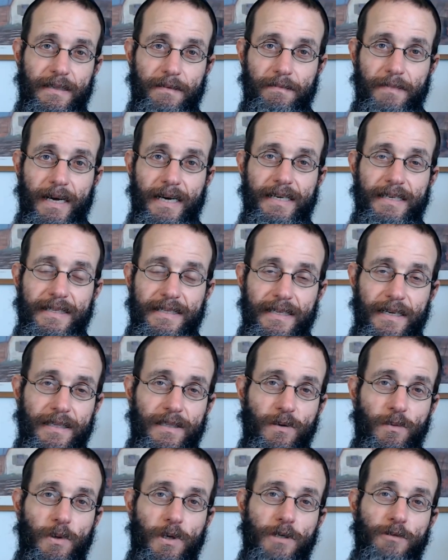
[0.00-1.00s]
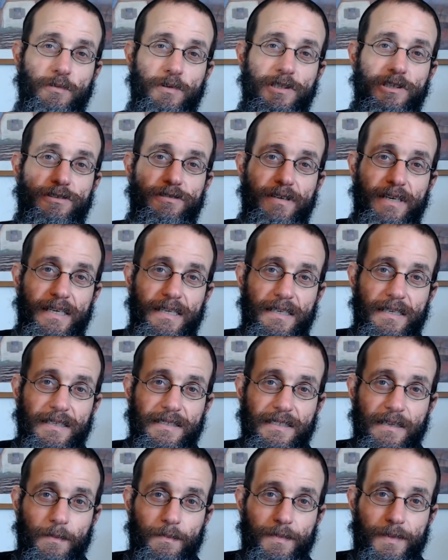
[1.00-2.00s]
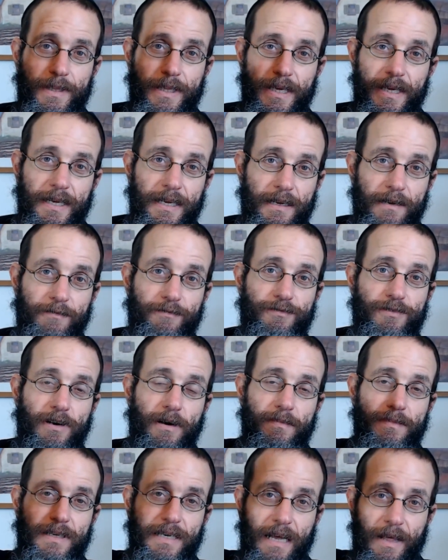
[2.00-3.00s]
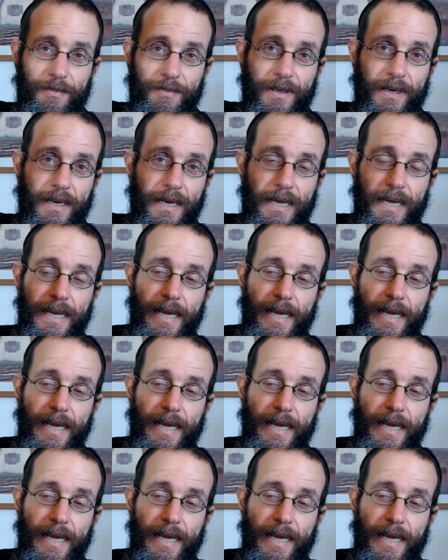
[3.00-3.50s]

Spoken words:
The Maggid said the world was created as something from nothing,